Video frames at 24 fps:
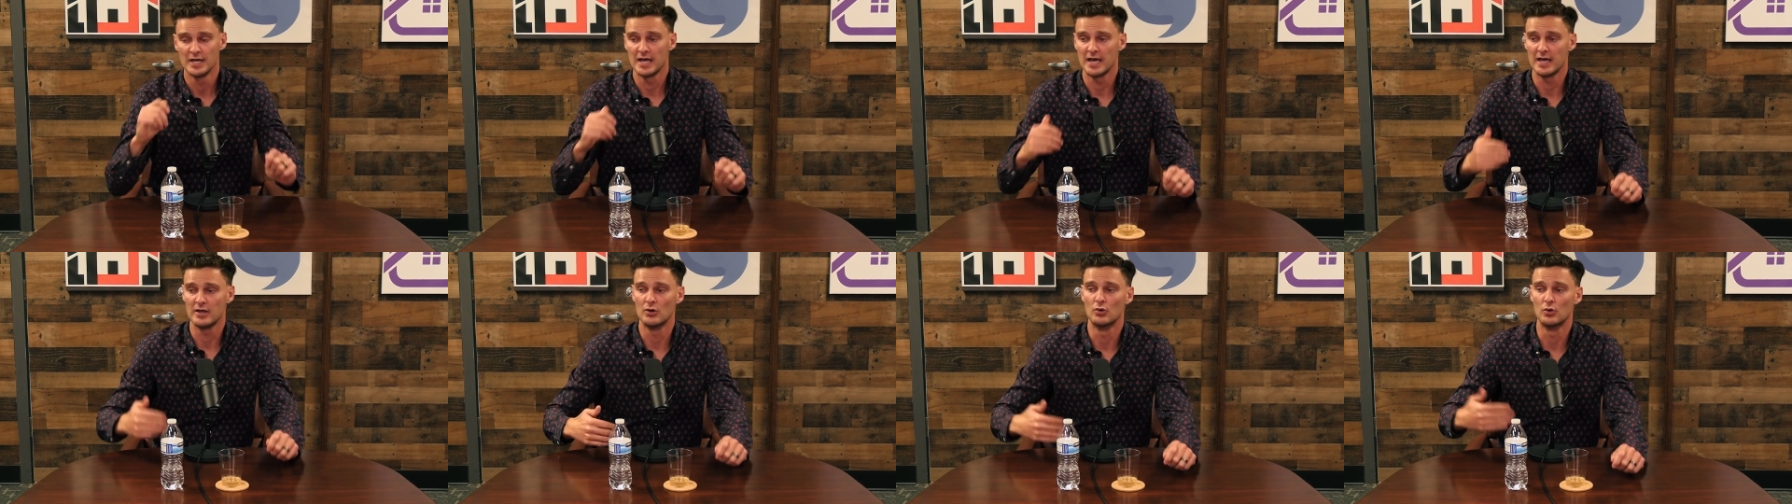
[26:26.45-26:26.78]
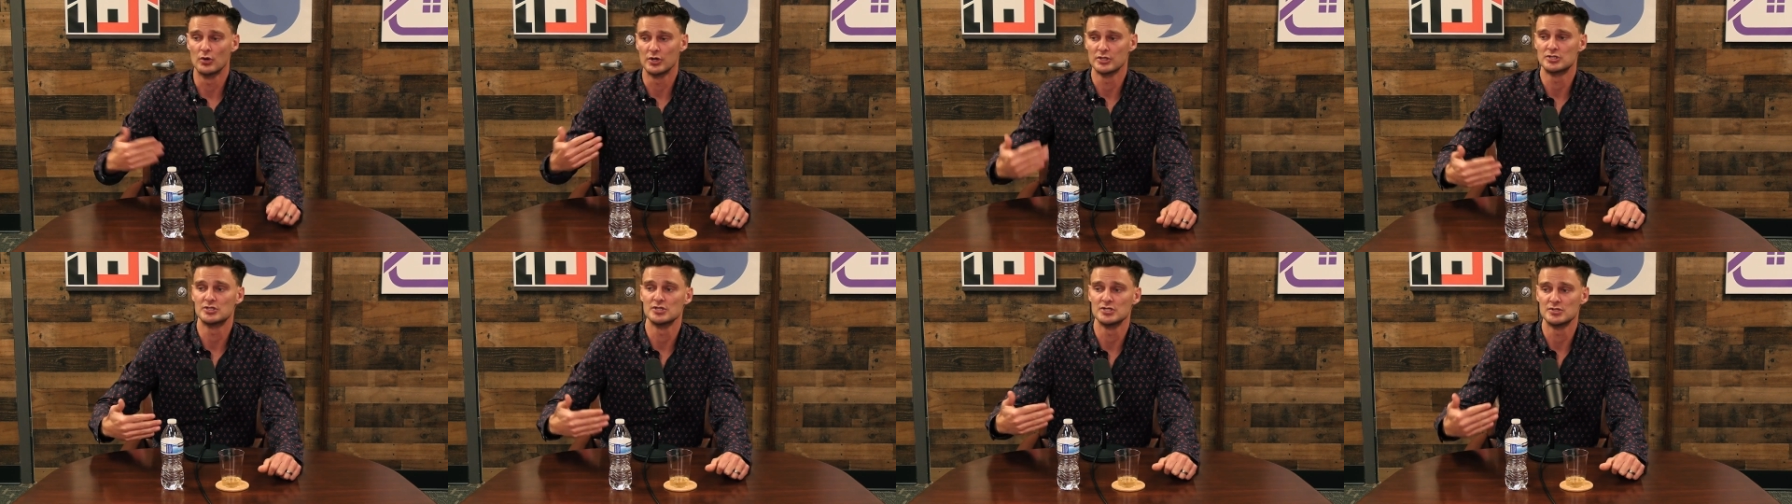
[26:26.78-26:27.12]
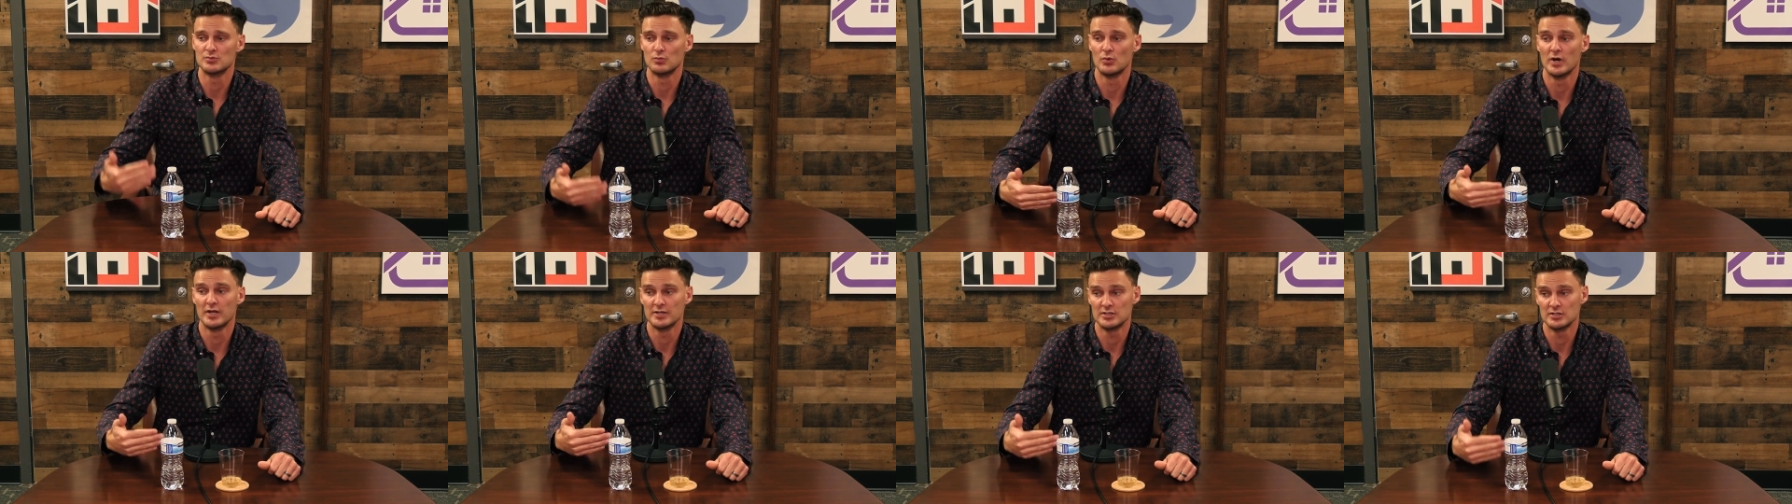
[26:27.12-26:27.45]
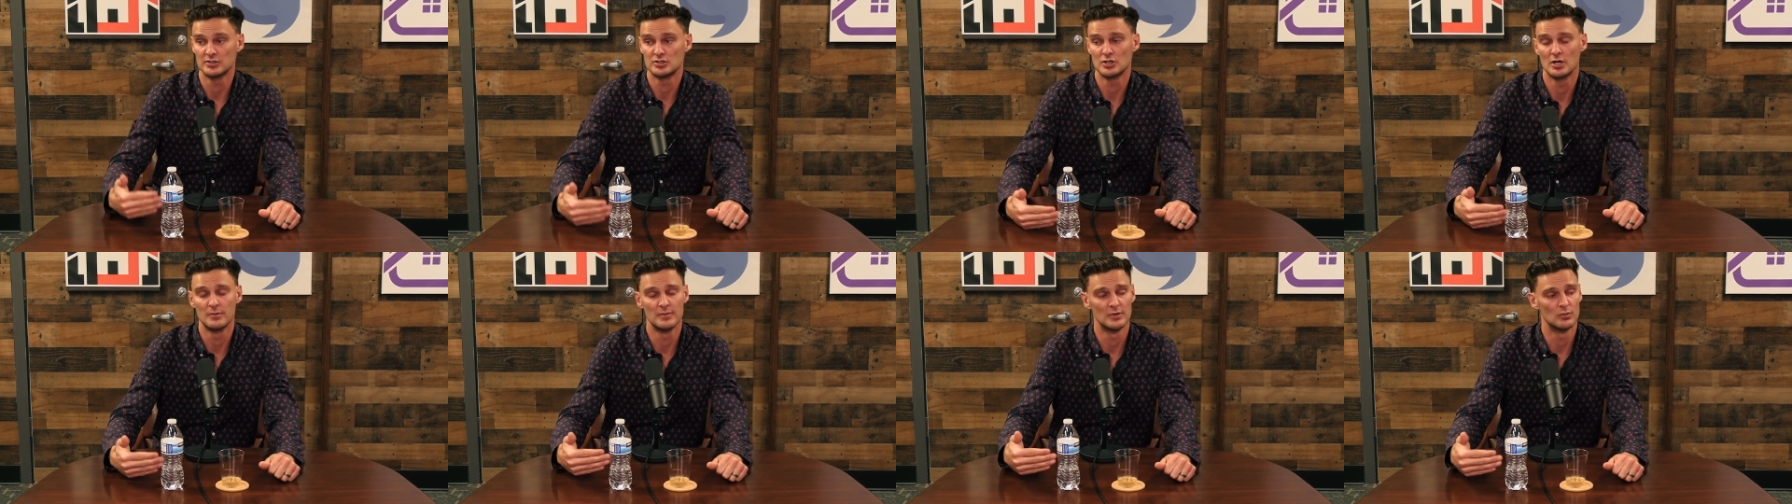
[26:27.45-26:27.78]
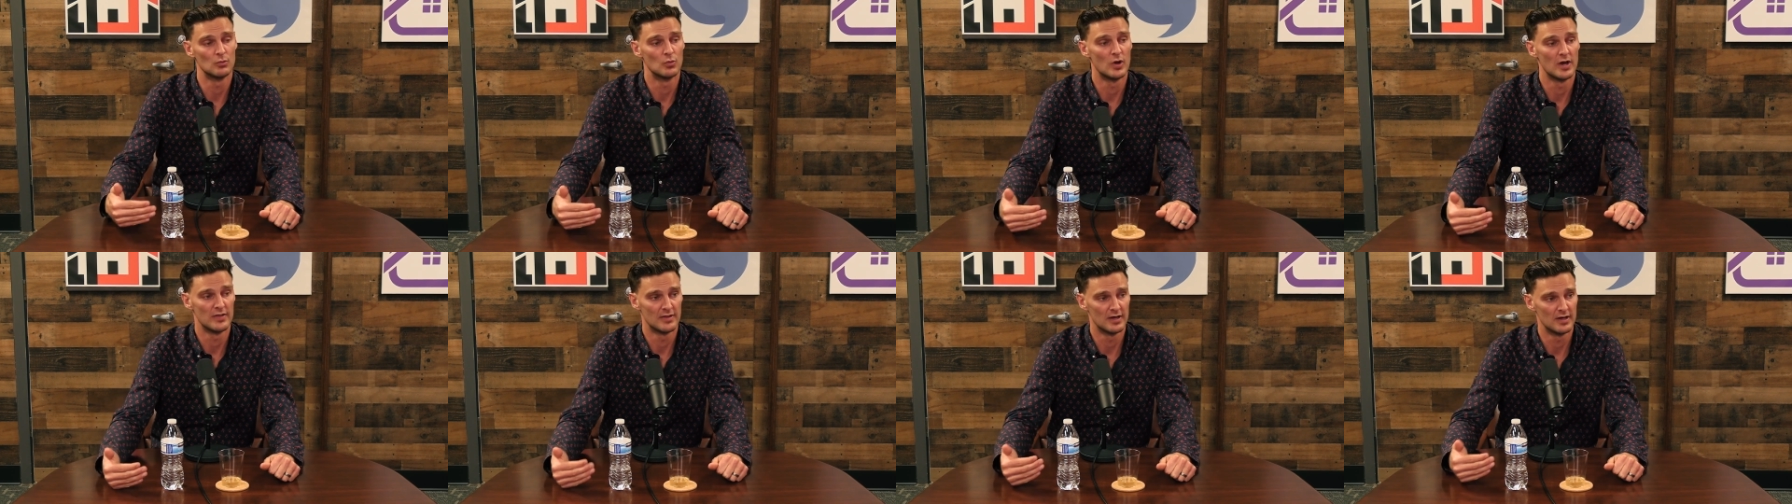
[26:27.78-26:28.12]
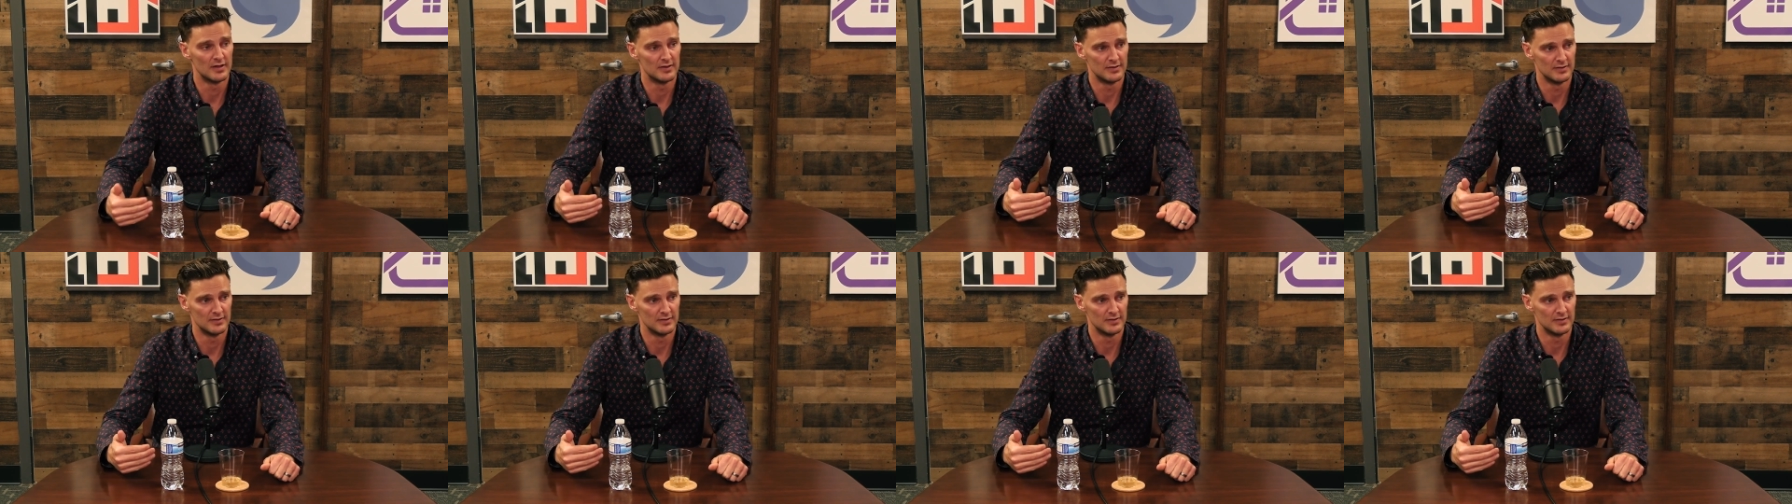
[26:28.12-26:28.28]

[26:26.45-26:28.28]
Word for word: in order to determine whether